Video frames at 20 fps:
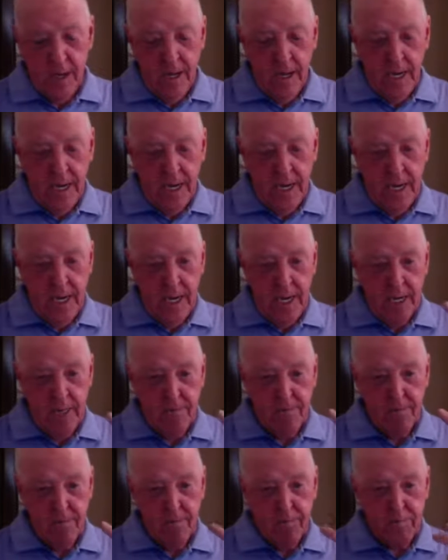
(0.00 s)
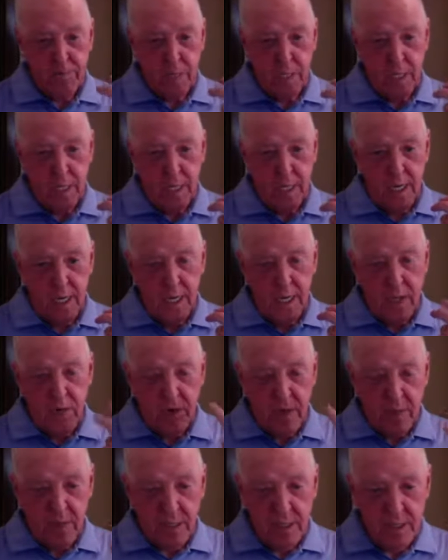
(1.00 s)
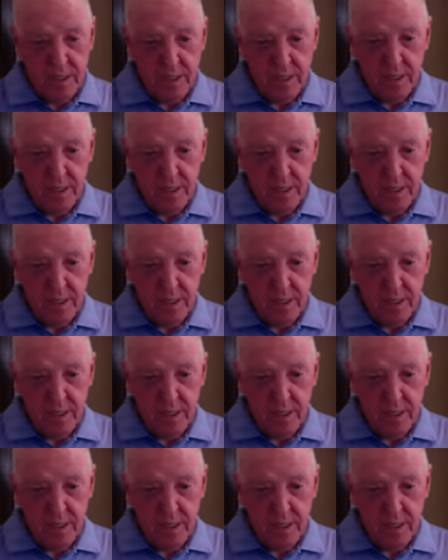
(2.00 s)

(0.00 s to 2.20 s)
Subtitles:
an agreement